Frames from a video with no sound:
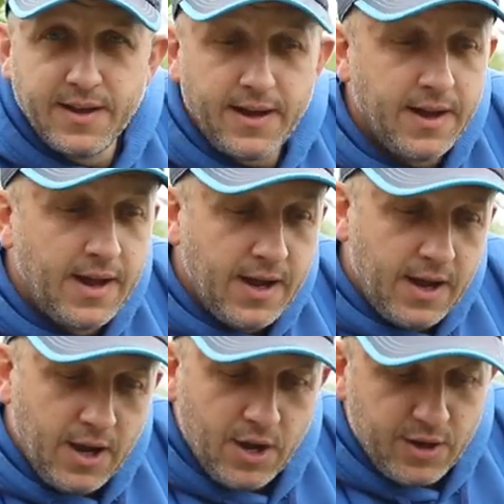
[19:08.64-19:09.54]
there.
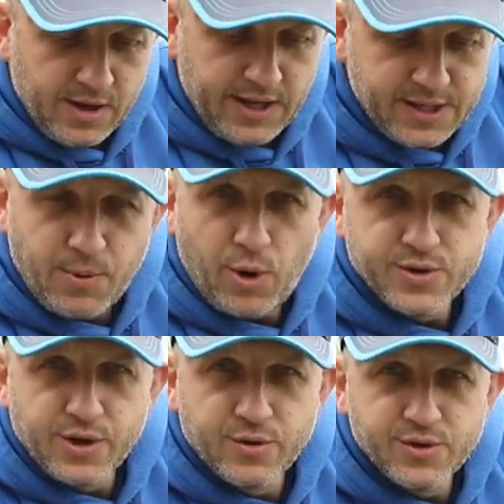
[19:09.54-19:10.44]
Less
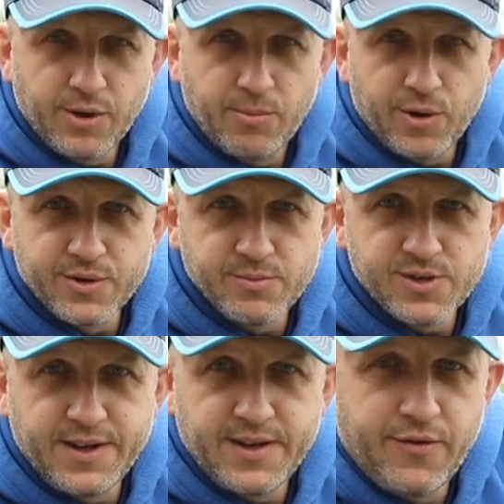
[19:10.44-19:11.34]
particles on the bottom,
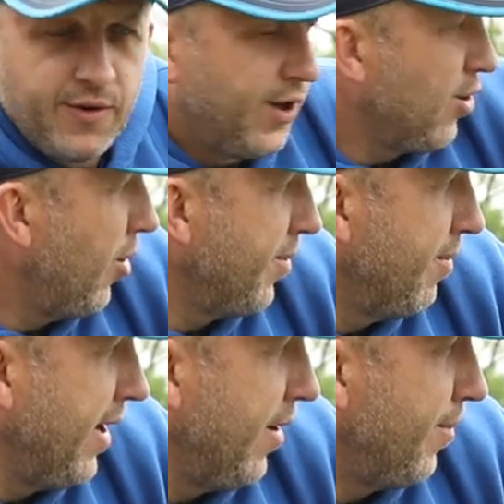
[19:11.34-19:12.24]
so that definitely calmed
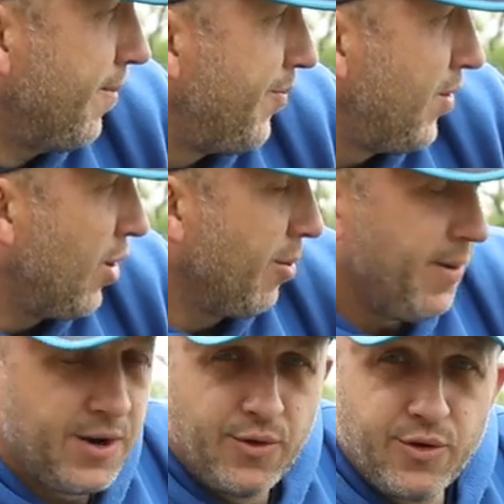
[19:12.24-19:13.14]
them down, got it
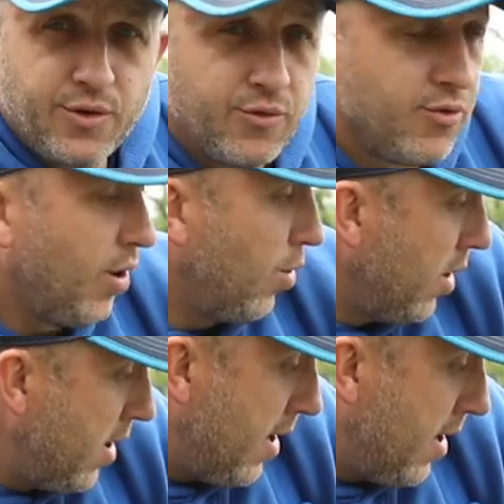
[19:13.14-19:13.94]
back under control